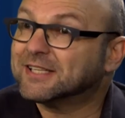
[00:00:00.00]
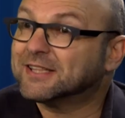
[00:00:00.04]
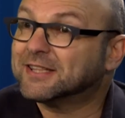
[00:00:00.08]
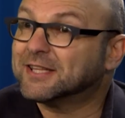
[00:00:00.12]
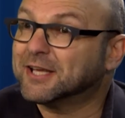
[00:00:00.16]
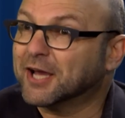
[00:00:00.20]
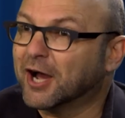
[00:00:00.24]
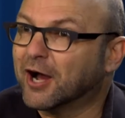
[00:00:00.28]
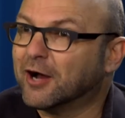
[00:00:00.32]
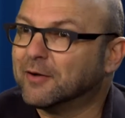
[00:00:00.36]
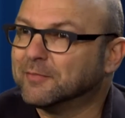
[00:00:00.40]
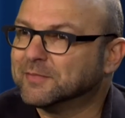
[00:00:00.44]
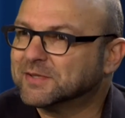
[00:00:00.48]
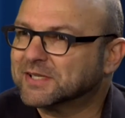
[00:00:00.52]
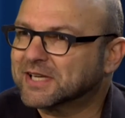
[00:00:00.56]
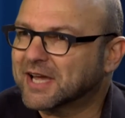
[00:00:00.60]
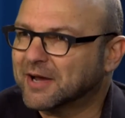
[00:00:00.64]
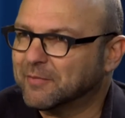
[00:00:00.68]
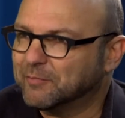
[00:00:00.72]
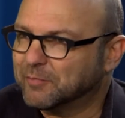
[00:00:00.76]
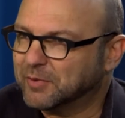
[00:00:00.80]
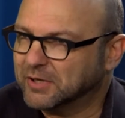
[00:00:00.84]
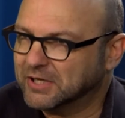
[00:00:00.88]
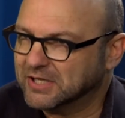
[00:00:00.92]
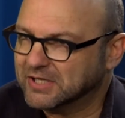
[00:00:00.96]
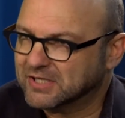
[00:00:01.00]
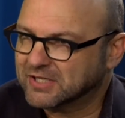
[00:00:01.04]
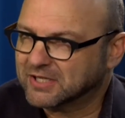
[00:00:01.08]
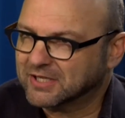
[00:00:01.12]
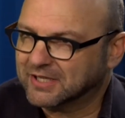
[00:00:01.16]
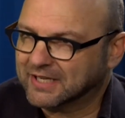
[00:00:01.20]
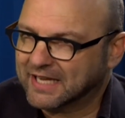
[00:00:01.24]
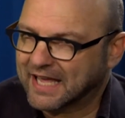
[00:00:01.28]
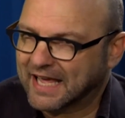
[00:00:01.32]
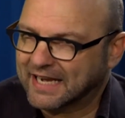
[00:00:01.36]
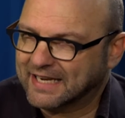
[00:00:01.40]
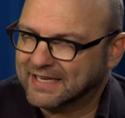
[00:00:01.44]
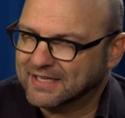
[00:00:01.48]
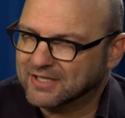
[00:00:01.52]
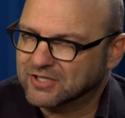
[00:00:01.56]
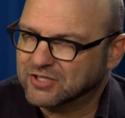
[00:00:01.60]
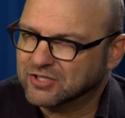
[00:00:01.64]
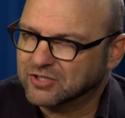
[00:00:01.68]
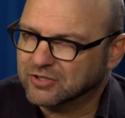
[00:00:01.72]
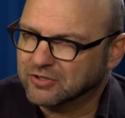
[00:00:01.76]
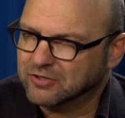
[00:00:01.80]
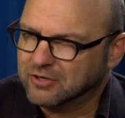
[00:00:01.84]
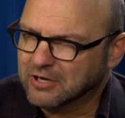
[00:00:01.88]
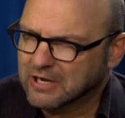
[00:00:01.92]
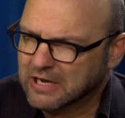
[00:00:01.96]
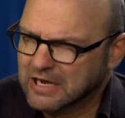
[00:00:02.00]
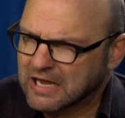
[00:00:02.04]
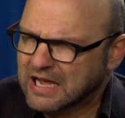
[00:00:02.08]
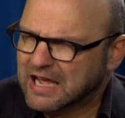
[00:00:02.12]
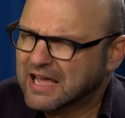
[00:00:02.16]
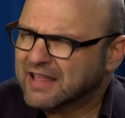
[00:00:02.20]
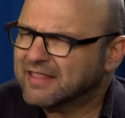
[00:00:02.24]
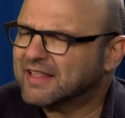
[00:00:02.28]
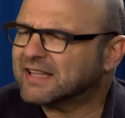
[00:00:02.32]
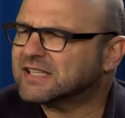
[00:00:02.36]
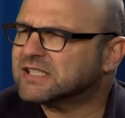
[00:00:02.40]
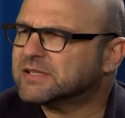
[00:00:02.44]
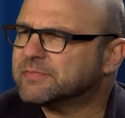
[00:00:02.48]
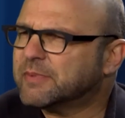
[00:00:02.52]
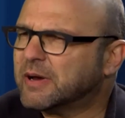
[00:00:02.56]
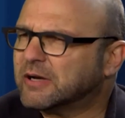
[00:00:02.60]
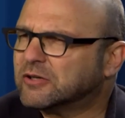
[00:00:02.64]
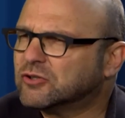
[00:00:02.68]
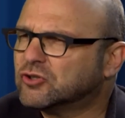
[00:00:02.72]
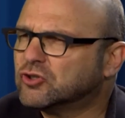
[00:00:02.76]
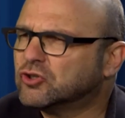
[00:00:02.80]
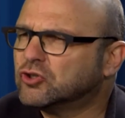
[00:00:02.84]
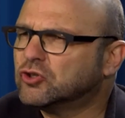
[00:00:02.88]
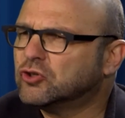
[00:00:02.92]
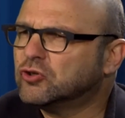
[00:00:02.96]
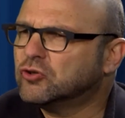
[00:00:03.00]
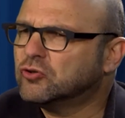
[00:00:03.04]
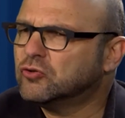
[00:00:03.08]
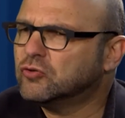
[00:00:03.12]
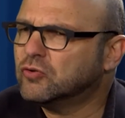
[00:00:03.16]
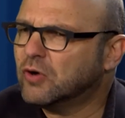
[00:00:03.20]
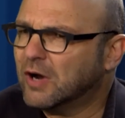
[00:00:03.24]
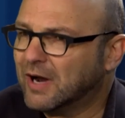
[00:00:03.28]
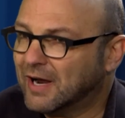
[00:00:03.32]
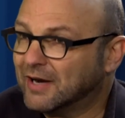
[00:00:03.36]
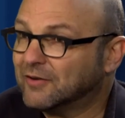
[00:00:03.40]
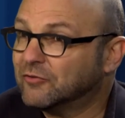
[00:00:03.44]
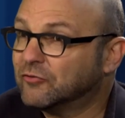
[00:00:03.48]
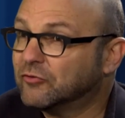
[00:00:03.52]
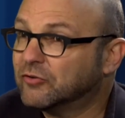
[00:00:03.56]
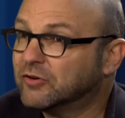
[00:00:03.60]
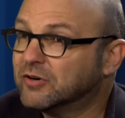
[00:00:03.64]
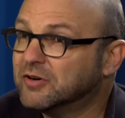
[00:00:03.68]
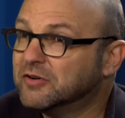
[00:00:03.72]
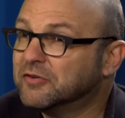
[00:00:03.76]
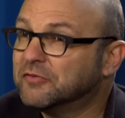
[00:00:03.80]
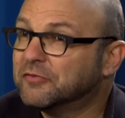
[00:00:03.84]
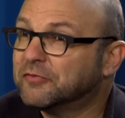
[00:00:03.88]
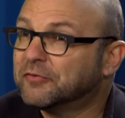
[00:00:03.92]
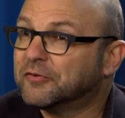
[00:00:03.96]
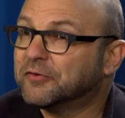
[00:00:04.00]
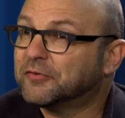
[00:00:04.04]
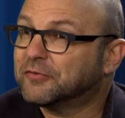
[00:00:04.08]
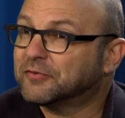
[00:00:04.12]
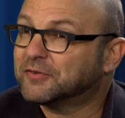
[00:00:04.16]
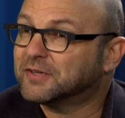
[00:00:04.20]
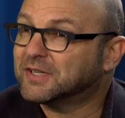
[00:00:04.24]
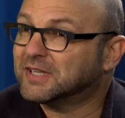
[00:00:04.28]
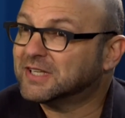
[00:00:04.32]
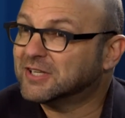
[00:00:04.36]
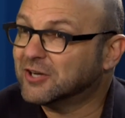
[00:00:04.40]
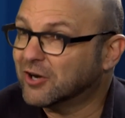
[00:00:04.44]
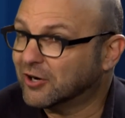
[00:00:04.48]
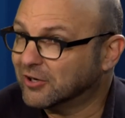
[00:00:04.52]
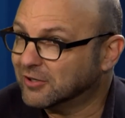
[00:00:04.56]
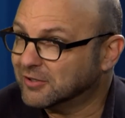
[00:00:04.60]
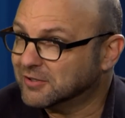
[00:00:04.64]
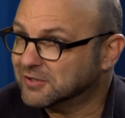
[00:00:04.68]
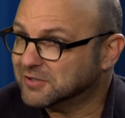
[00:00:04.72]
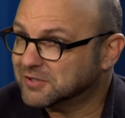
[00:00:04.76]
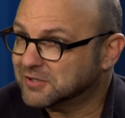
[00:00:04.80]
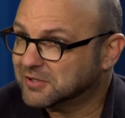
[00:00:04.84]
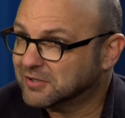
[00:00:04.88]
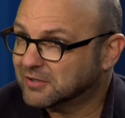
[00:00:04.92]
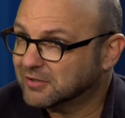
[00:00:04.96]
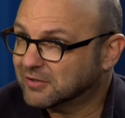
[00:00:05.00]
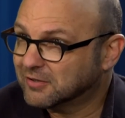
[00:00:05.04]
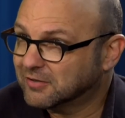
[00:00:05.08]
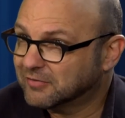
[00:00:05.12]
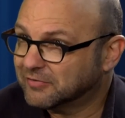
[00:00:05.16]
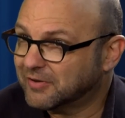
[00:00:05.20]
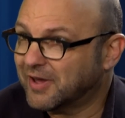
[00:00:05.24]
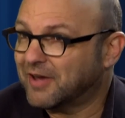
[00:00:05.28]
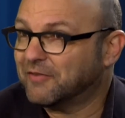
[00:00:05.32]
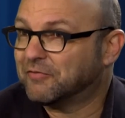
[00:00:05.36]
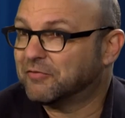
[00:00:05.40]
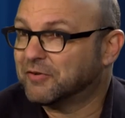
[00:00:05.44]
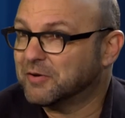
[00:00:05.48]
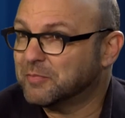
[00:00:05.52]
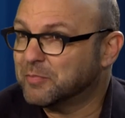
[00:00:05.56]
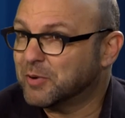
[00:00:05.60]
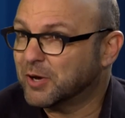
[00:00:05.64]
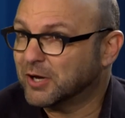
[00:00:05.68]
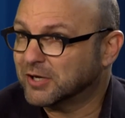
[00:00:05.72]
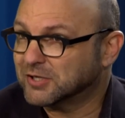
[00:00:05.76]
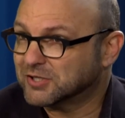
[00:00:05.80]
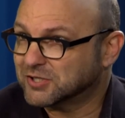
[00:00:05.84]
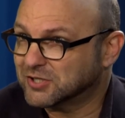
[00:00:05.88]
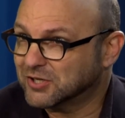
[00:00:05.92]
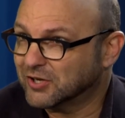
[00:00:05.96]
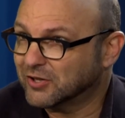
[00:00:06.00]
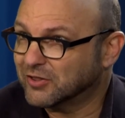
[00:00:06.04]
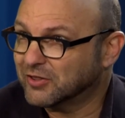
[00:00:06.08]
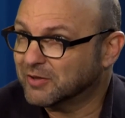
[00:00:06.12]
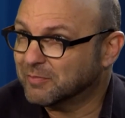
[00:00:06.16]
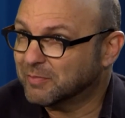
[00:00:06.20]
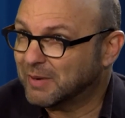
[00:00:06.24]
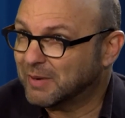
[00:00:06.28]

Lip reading: that the arms companies could get into. That's about $250 for every person on the